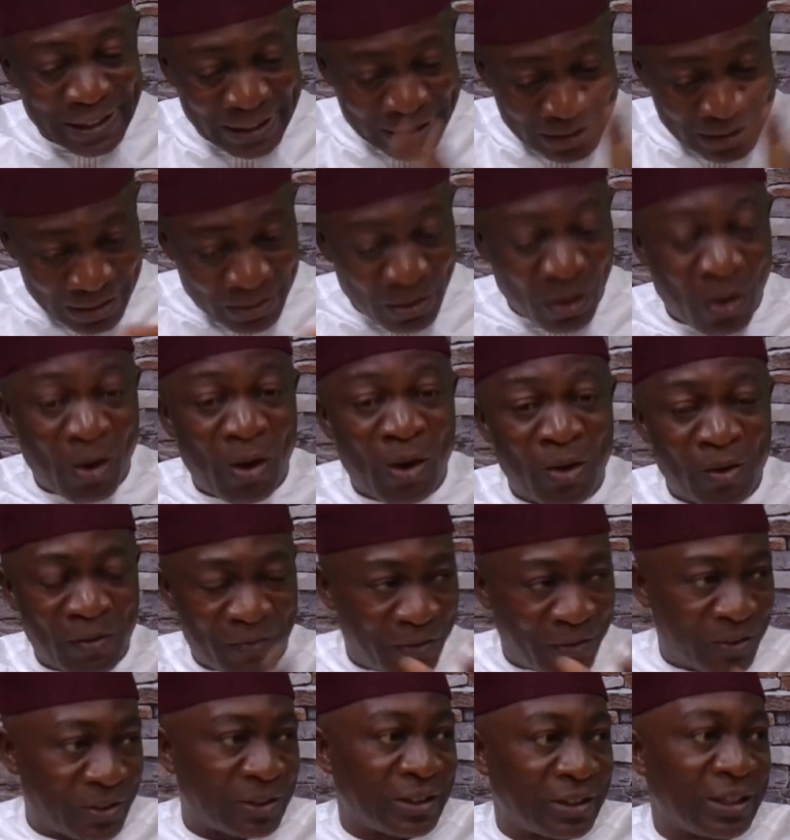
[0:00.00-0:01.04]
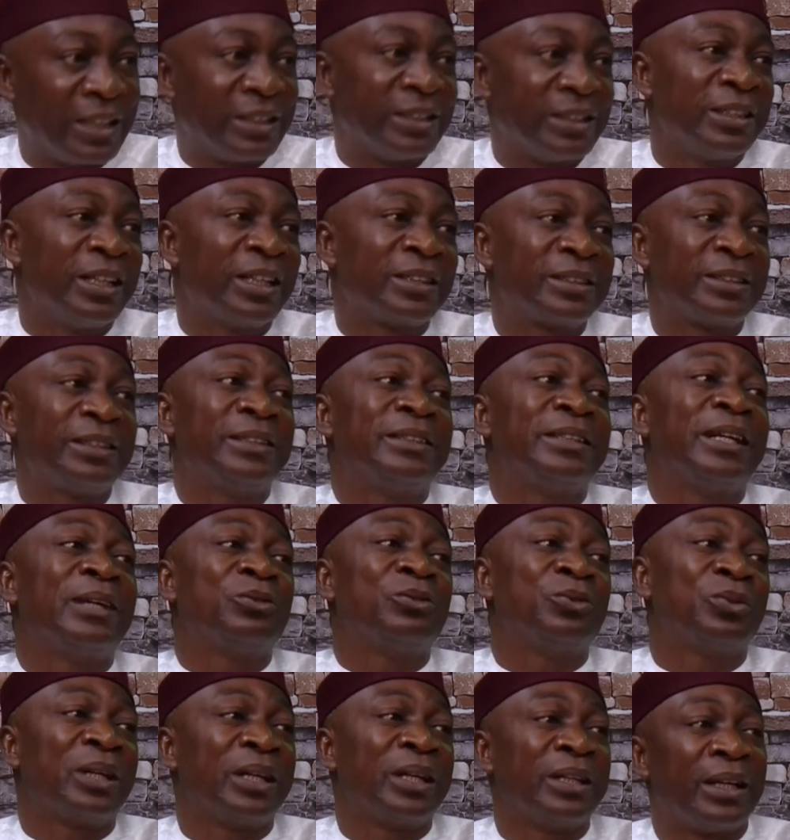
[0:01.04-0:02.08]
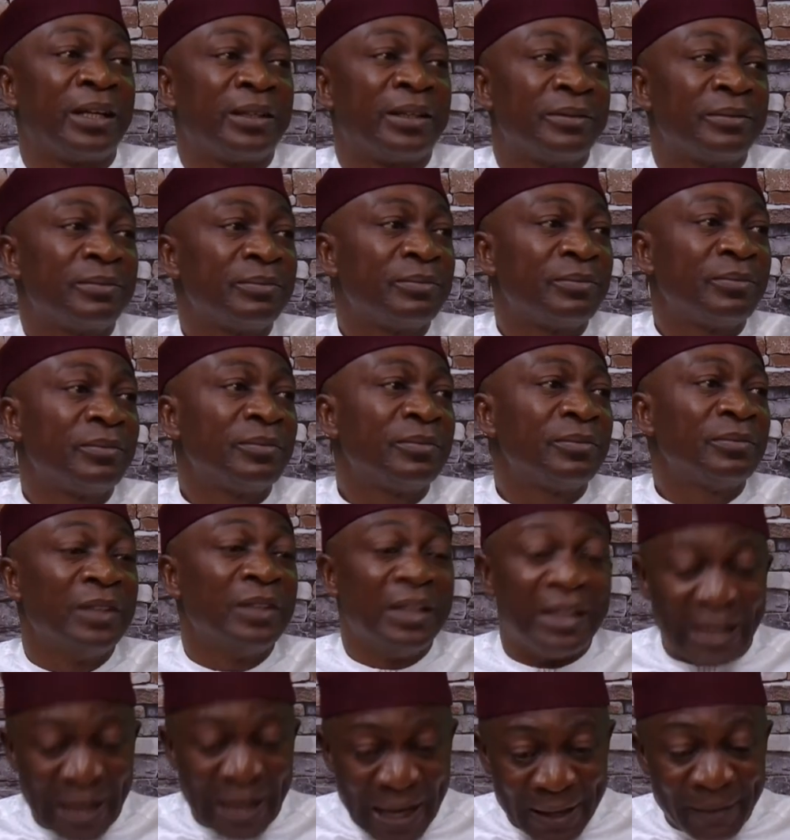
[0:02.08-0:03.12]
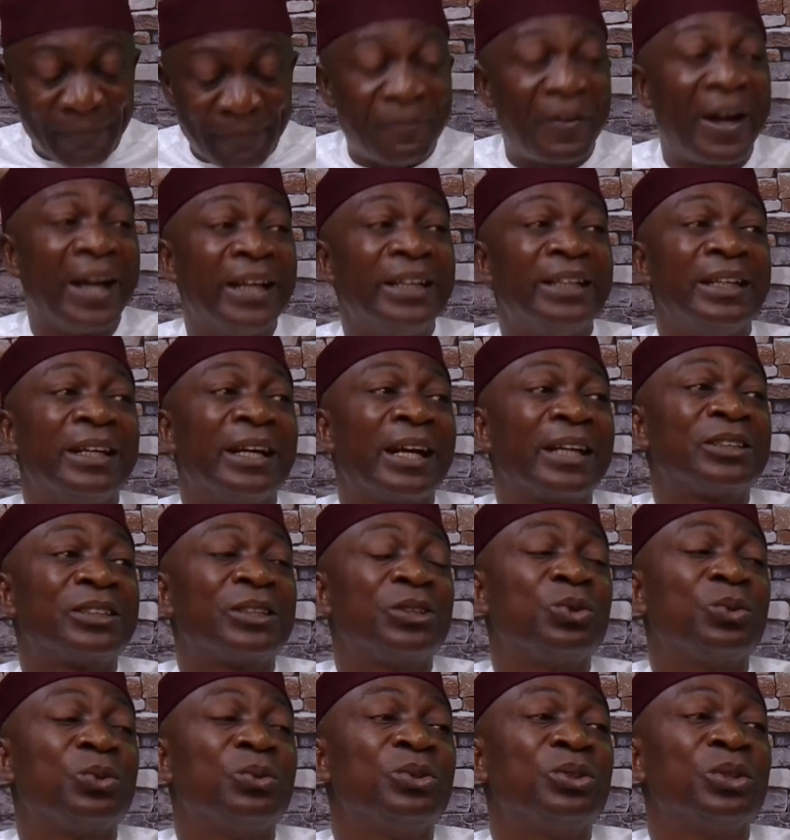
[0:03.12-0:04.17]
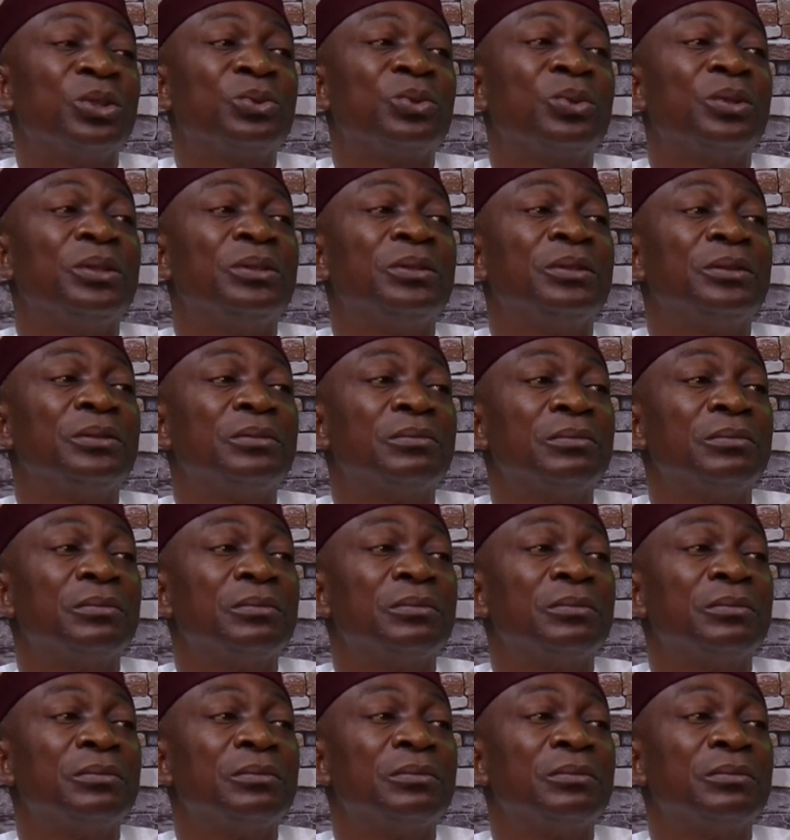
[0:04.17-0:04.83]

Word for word: Let all of us in Nigeria sit down together and find a lasting solution to it.